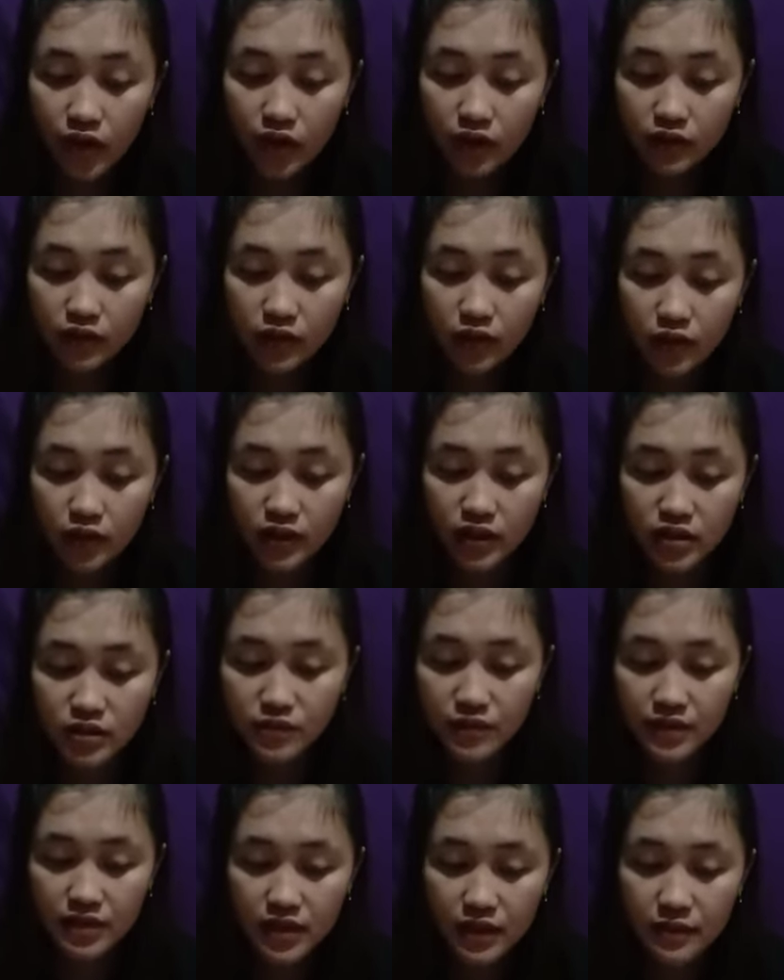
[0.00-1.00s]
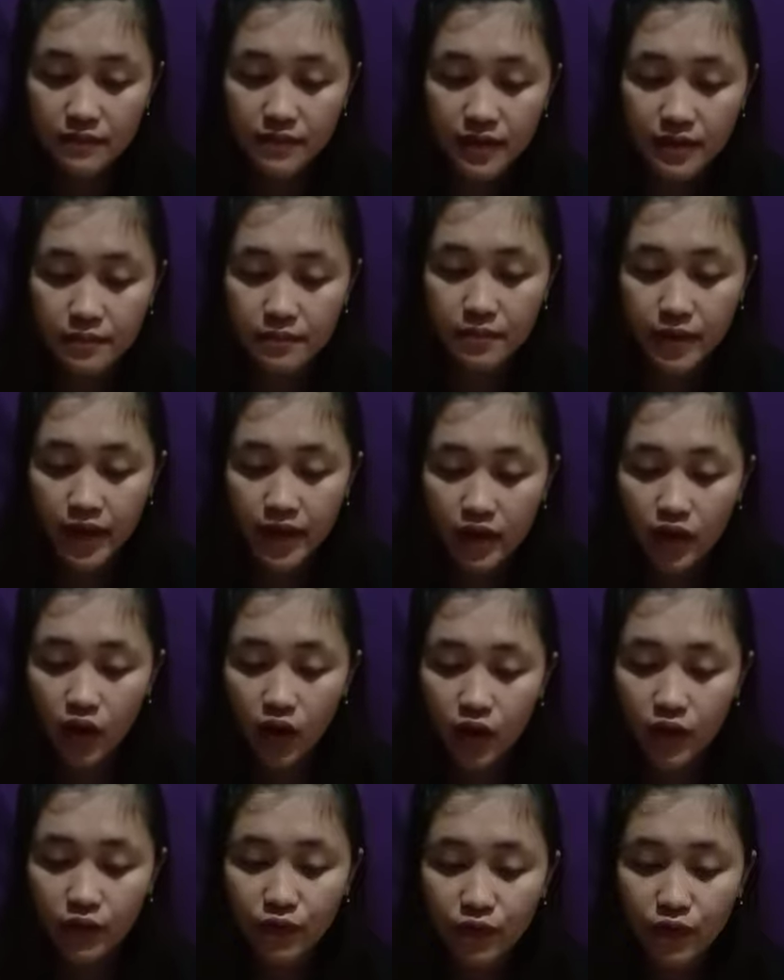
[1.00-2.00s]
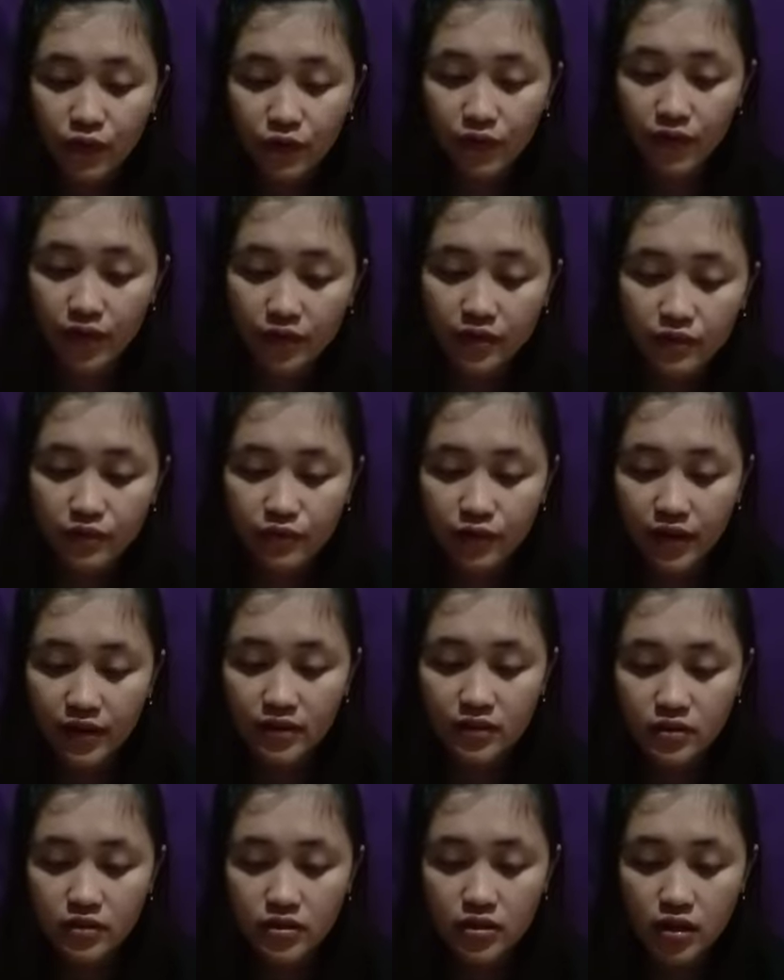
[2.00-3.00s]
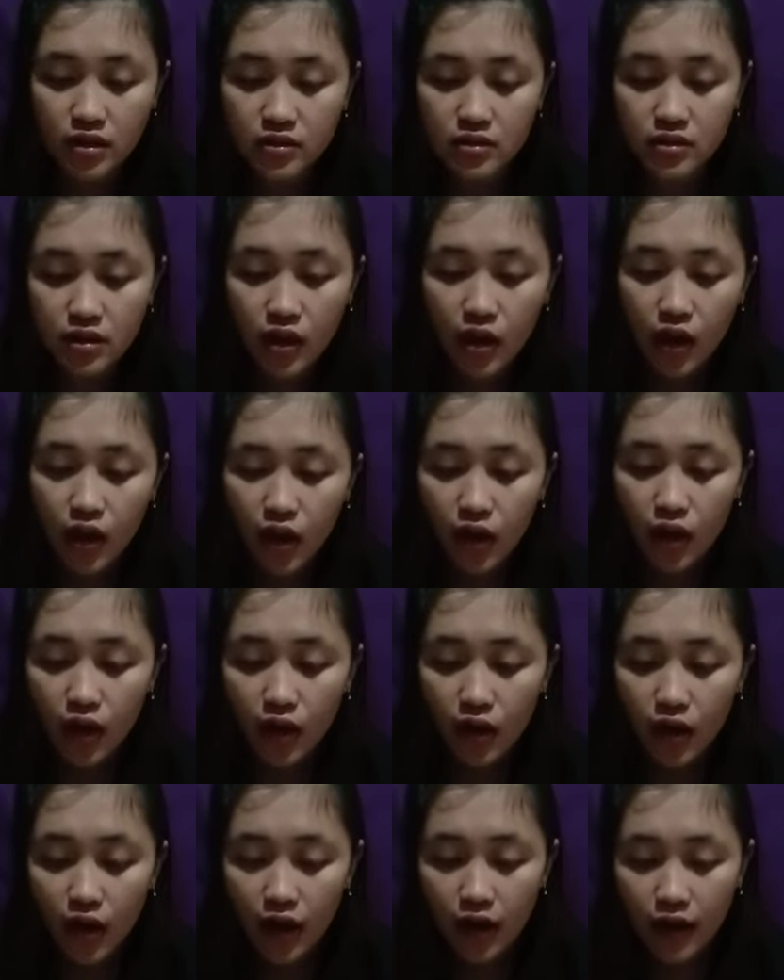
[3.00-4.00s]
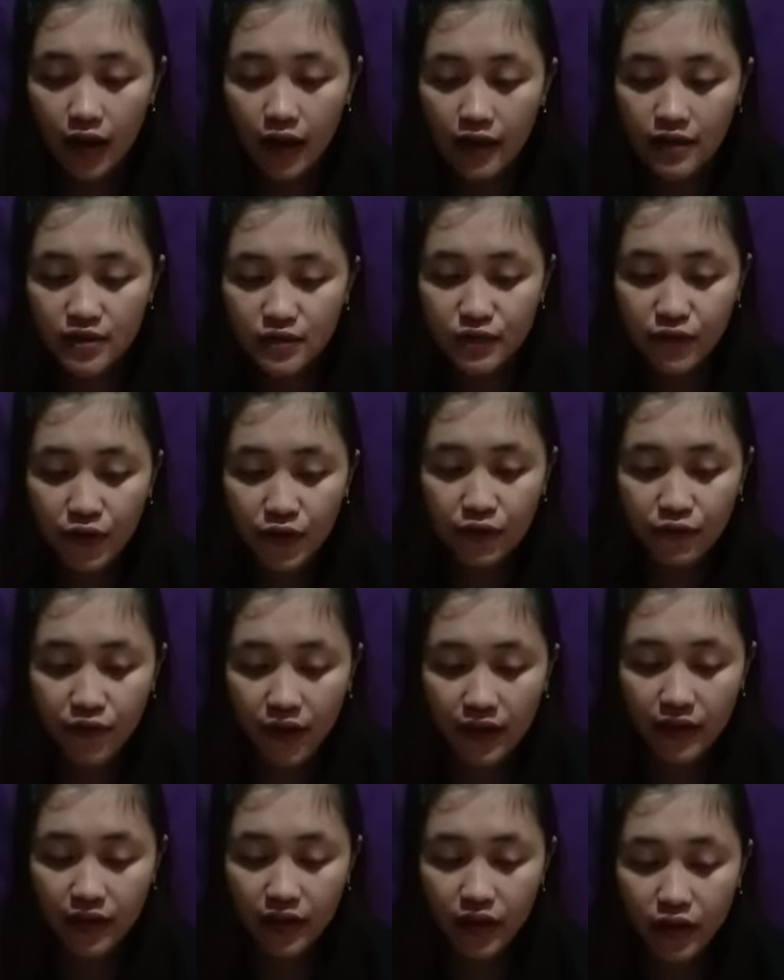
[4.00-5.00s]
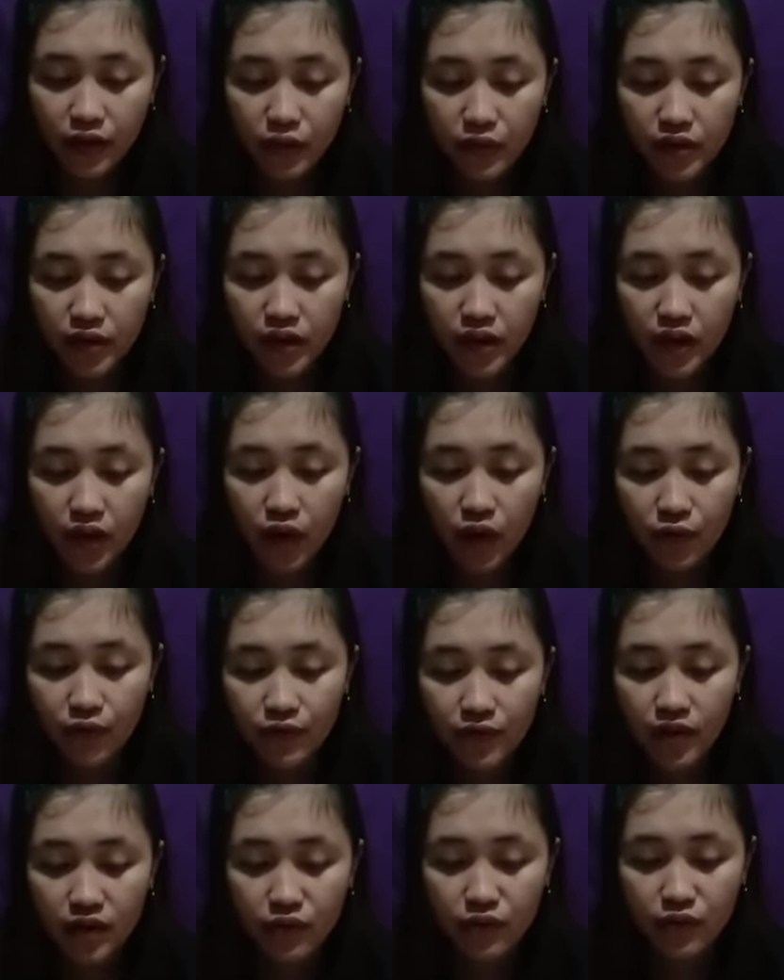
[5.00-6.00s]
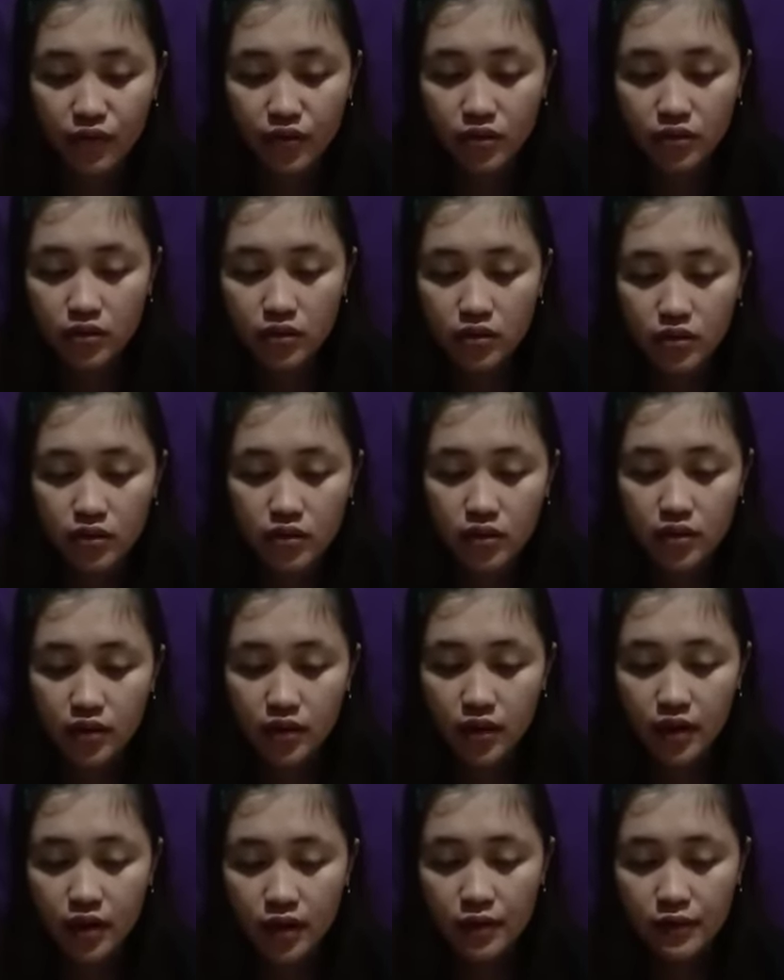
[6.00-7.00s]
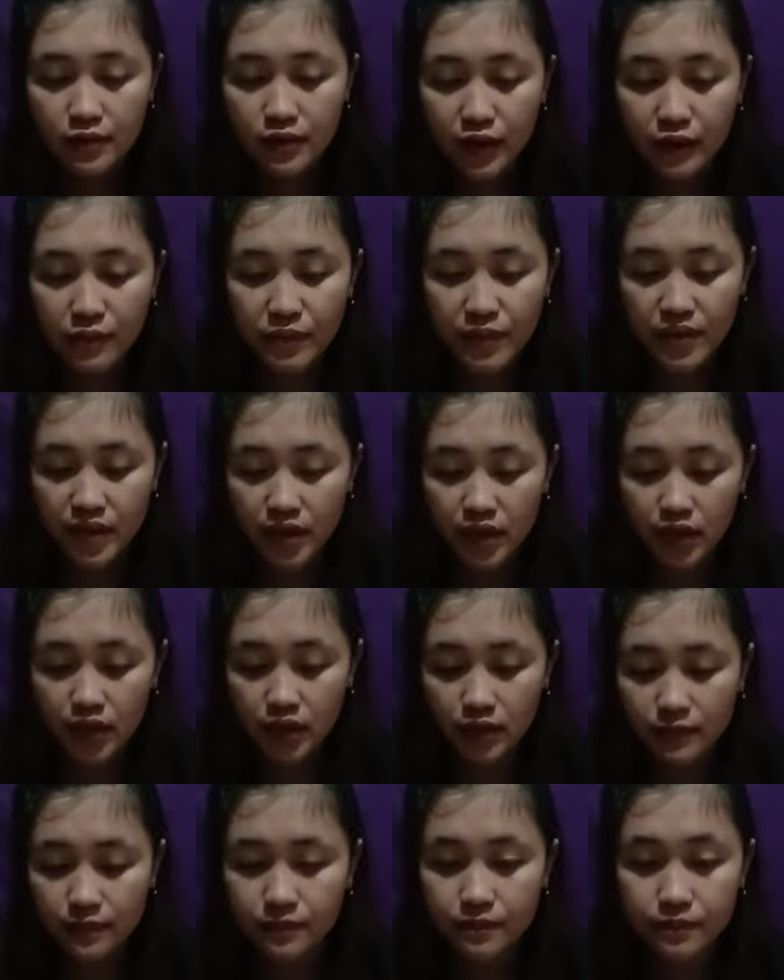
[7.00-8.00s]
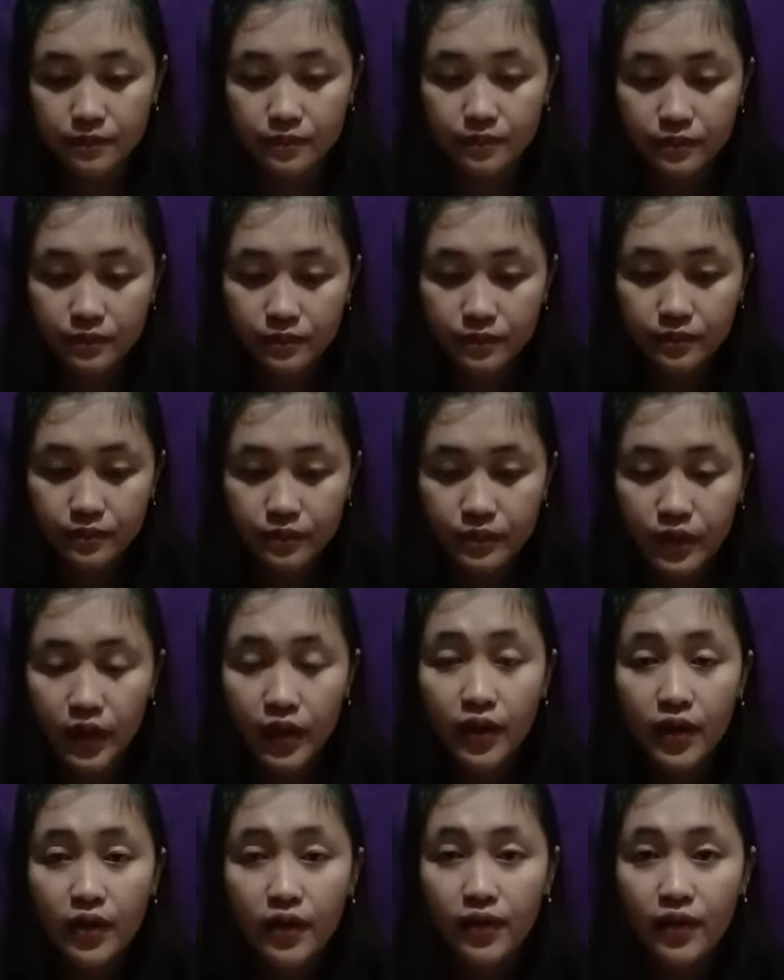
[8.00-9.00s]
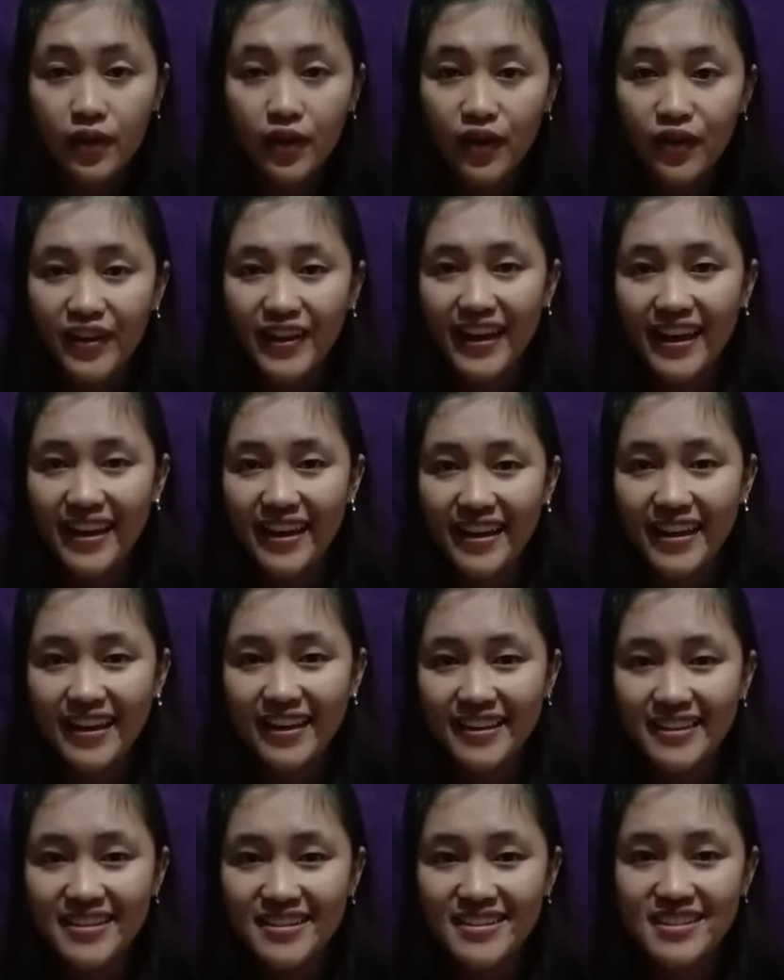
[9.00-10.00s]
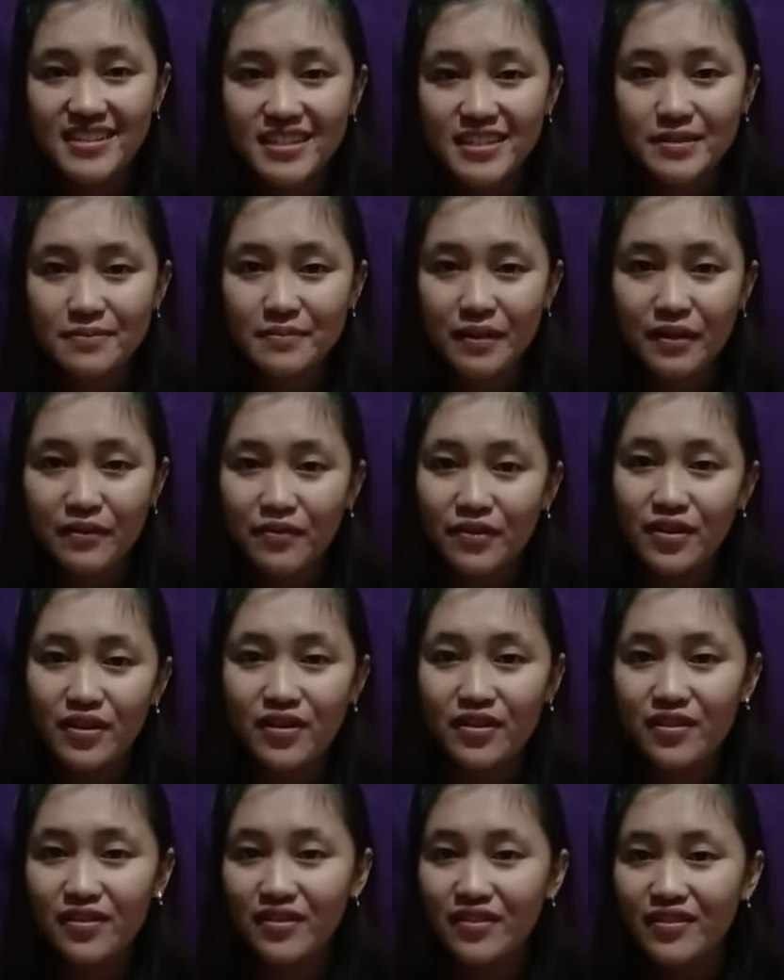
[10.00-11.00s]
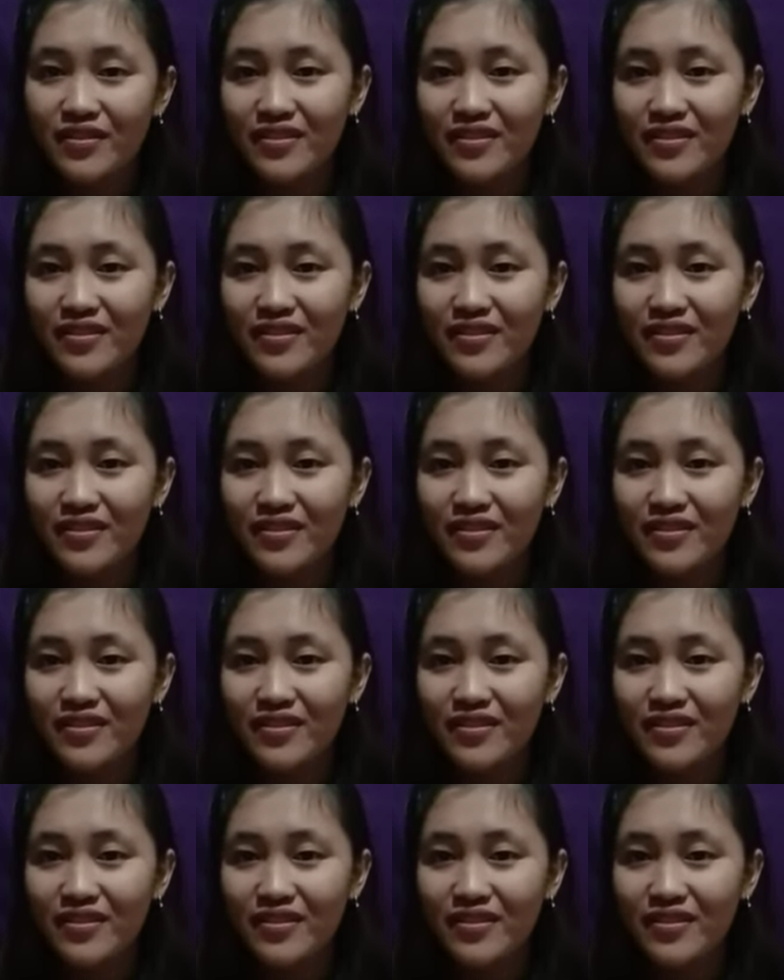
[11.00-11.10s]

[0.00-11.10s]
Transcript: through investment bank or private funds such as provide equity of capital. Okay, this is my video.